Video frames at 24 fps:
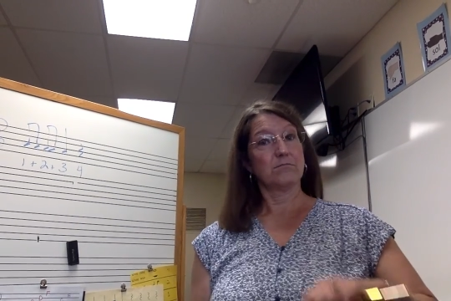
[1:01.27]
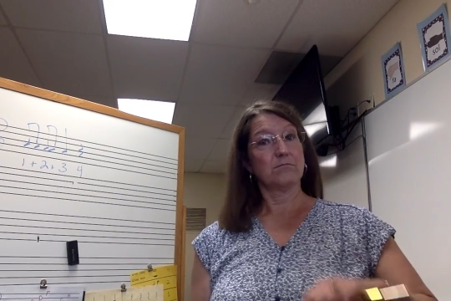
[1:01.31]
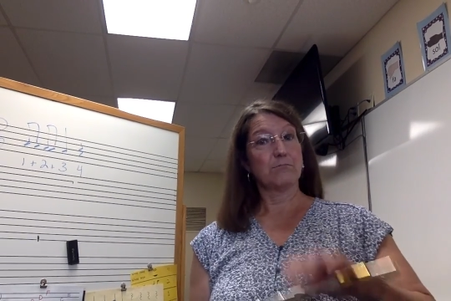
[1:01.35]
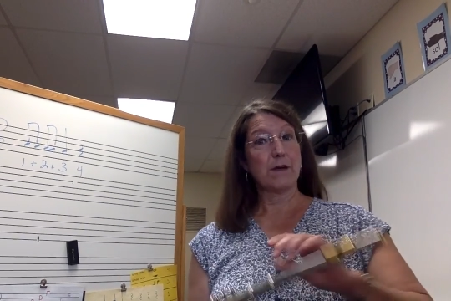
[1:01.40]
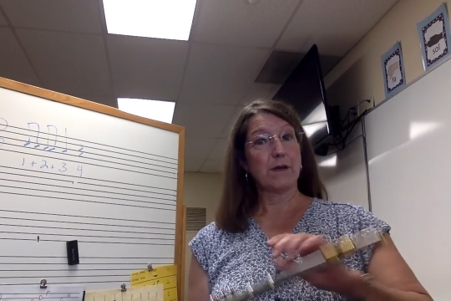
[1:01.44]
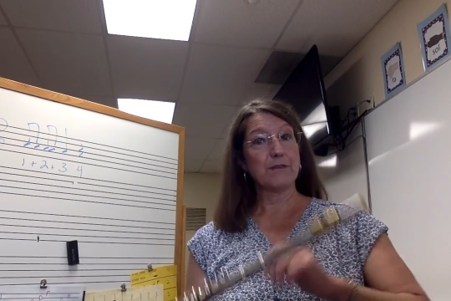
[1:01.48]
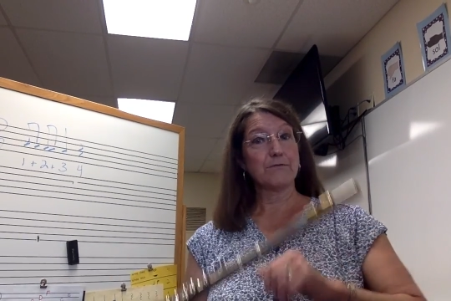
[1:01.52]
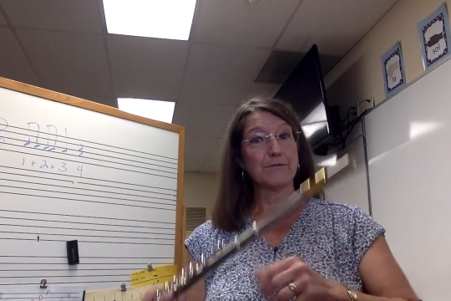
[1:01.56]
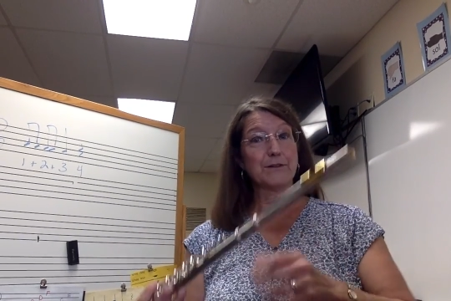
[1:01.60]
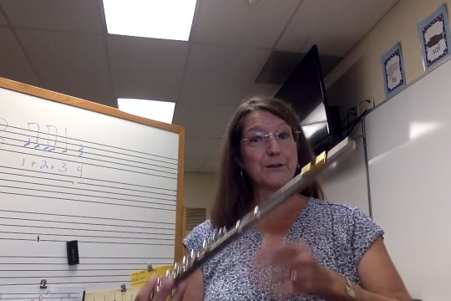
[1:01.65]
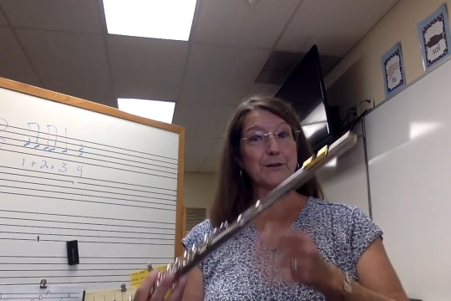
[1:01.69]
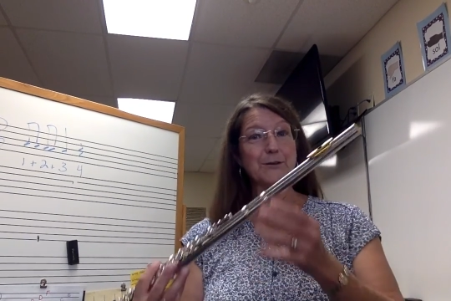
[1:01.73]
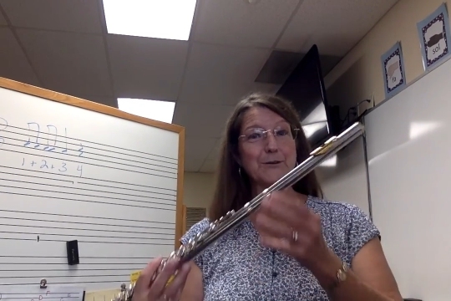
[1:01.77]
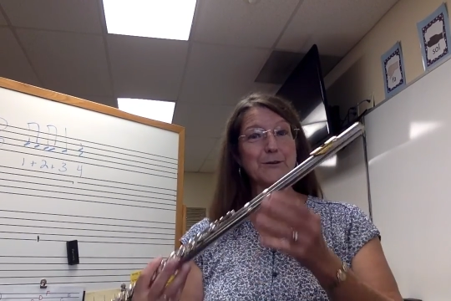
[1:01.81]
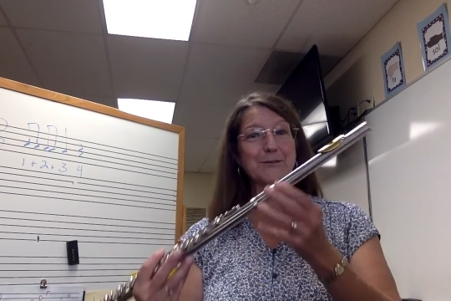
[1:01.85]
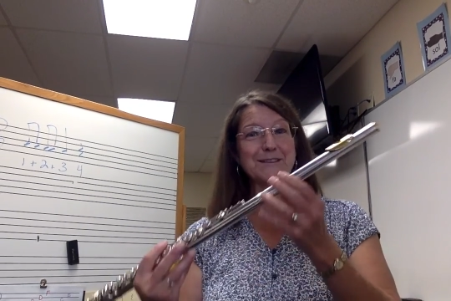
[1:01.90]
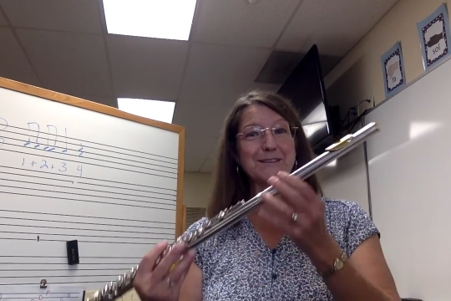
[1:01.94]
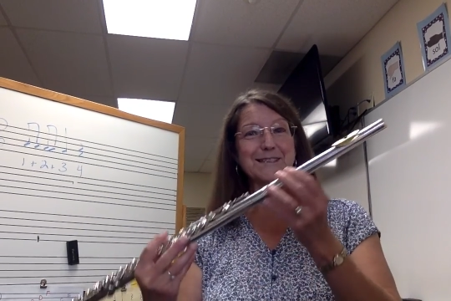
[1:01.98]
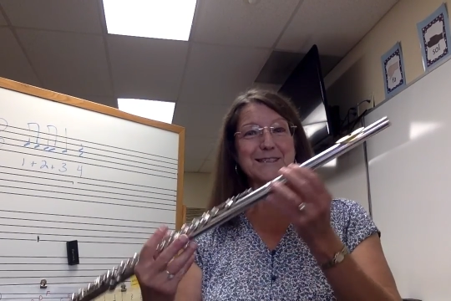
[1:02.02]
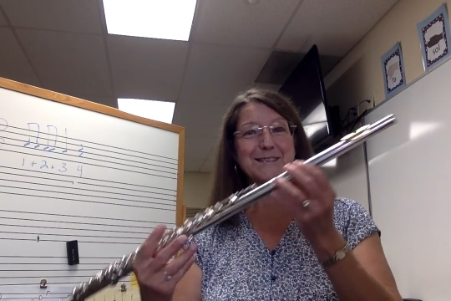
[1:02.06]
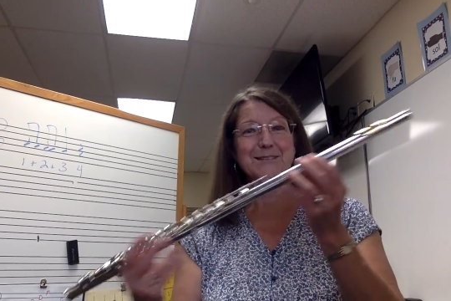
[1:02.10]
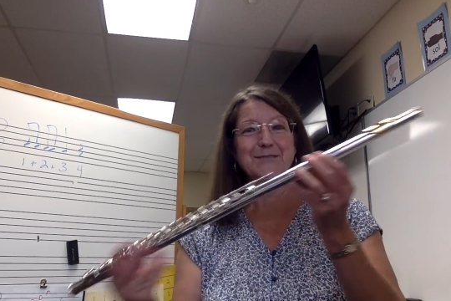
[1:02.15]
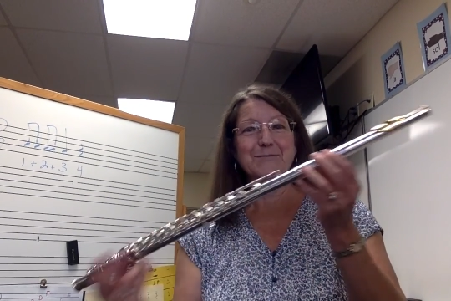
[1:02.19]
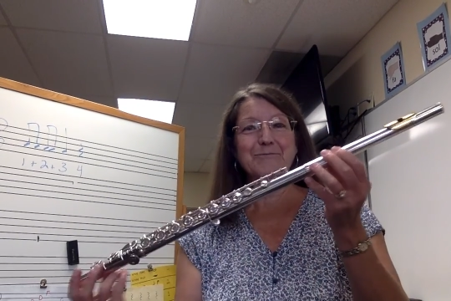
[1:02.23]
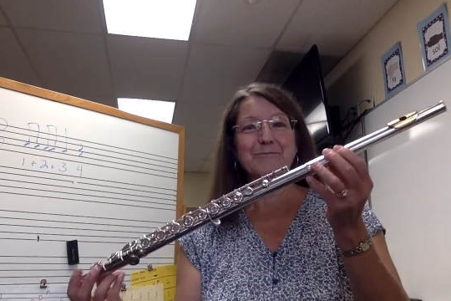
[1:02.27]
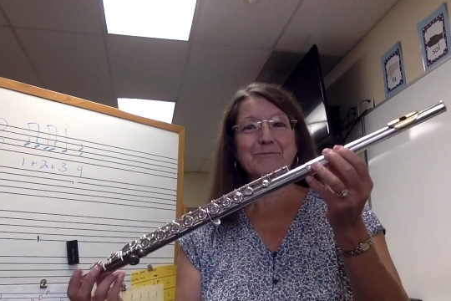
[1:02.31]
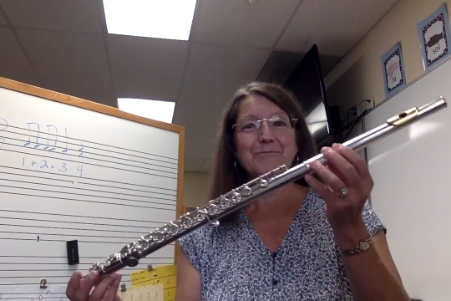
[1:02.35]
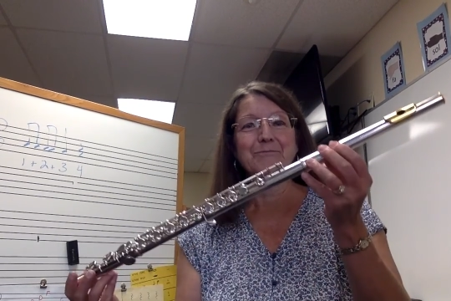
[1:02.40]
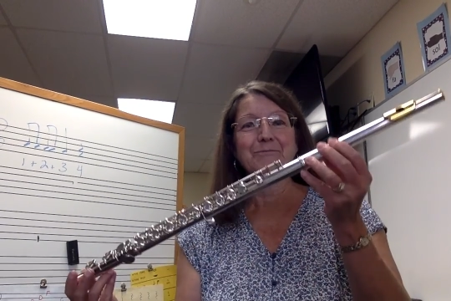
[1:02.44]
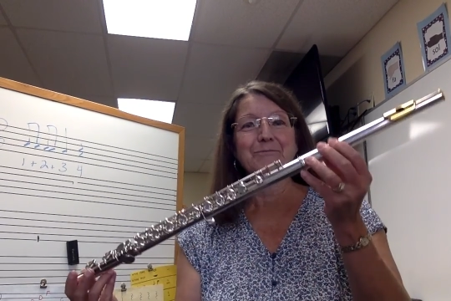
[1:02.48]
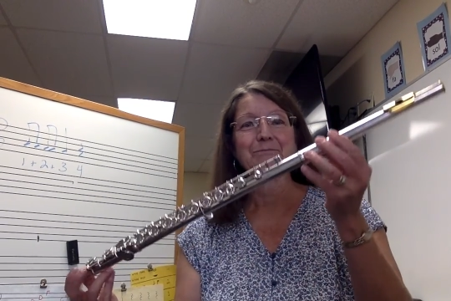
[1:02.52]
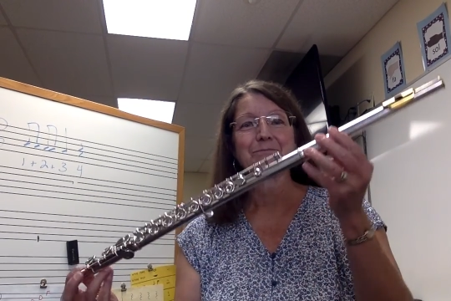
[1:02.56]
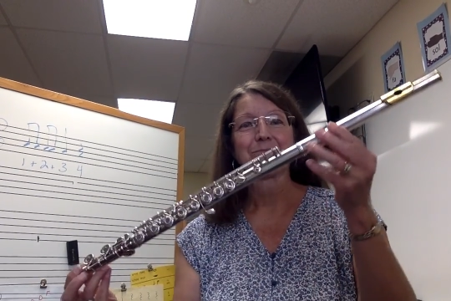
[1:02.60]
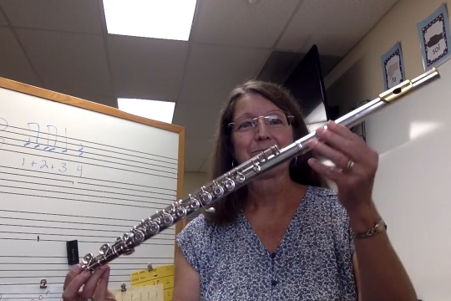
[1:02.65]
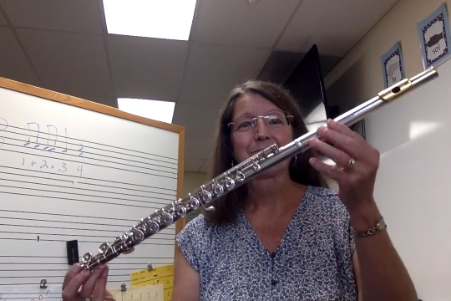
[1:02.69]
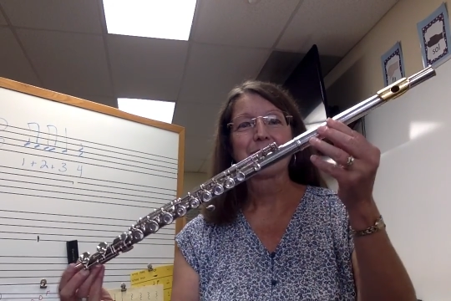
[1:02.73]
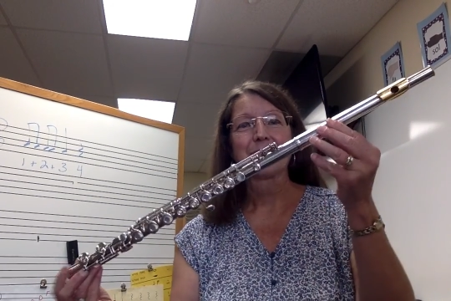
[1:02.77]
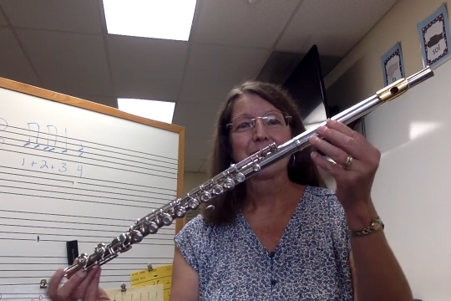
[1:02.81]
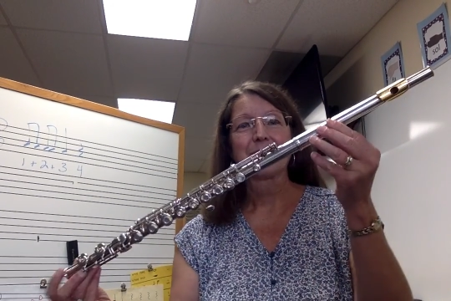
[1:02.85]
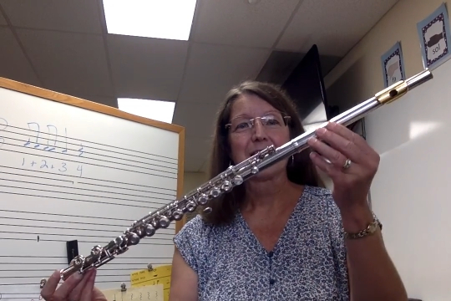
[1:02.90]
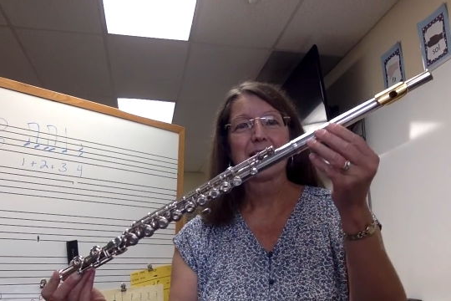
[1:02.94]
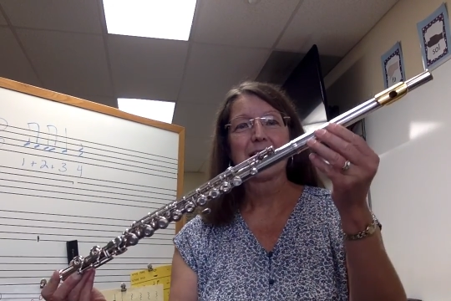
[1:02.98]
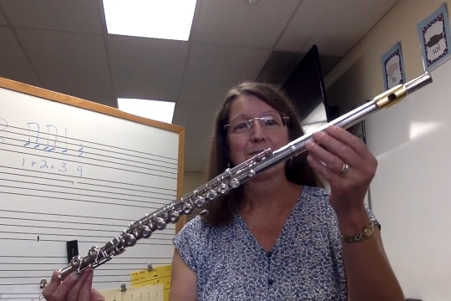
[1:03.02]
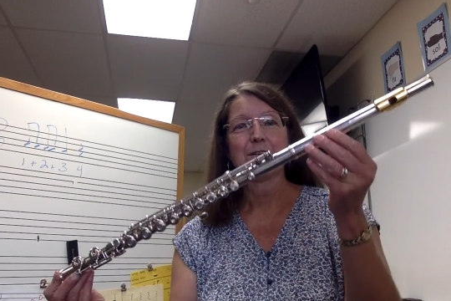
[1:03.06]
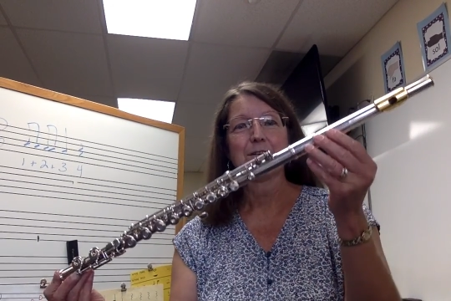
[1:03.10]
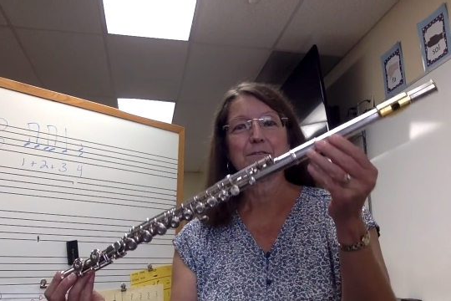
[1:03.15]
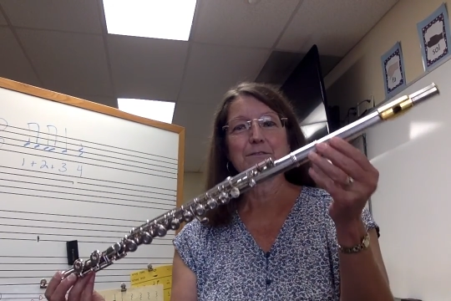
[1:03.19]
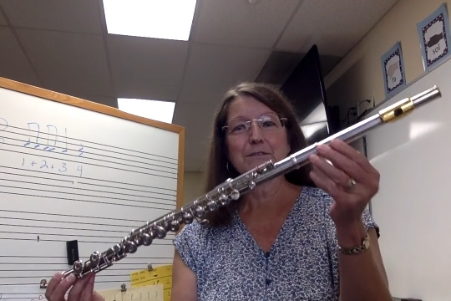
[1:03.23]
my flute
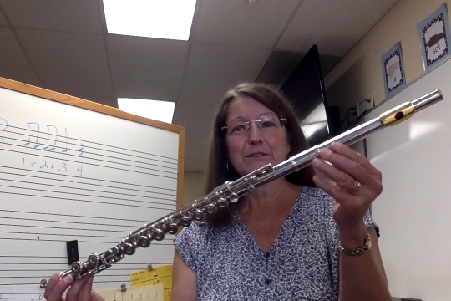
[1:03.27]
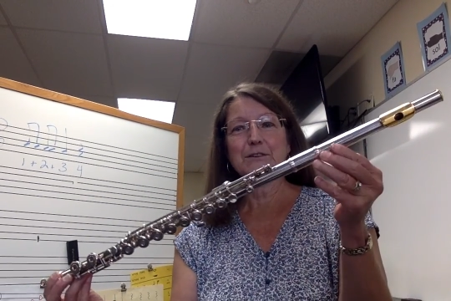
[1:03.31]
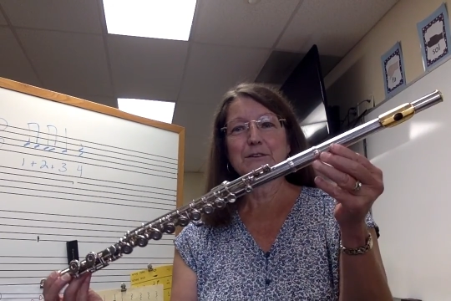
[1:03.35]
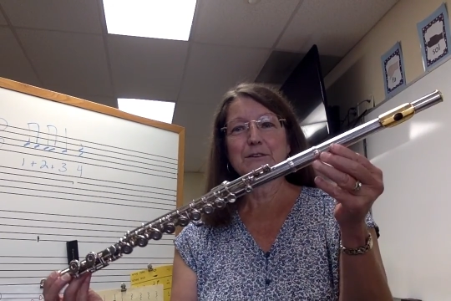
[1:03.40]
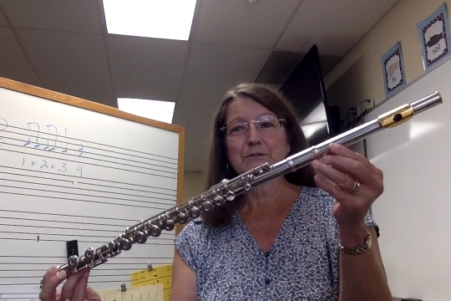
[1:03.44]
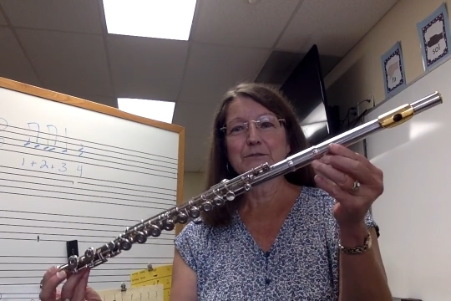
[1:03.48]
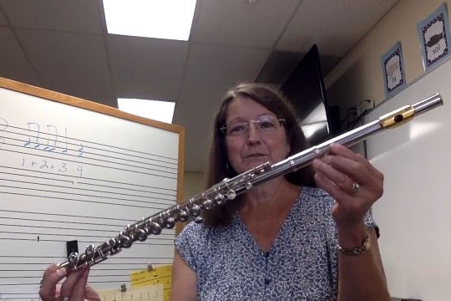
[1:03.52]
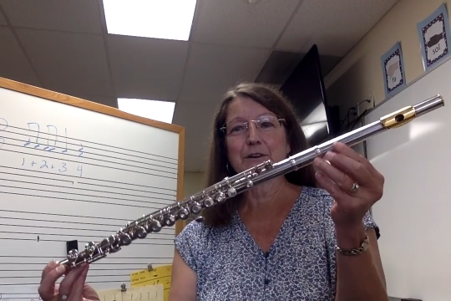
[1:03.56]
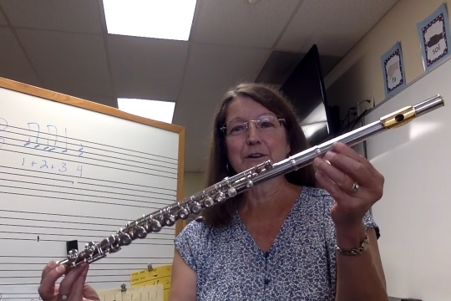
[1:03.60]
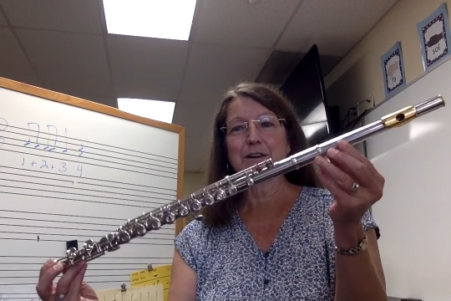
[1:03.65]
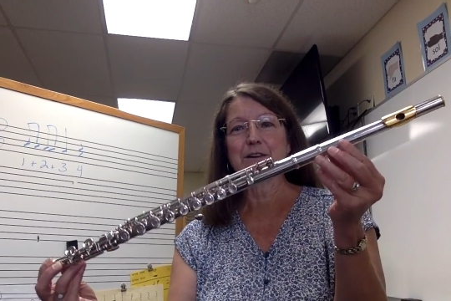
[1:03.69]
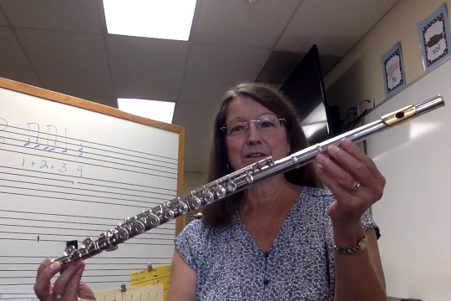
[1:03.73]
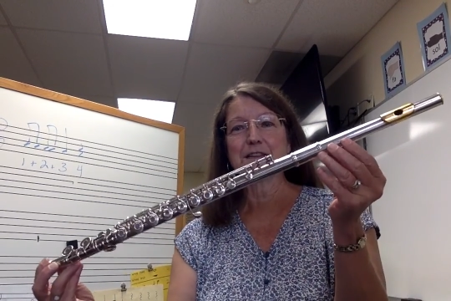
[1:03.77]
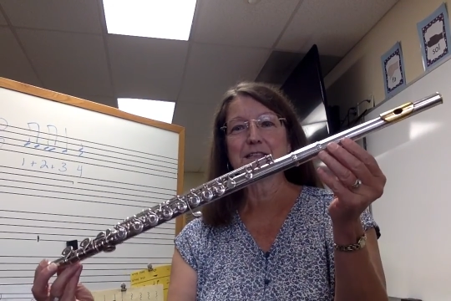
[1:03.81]
for you.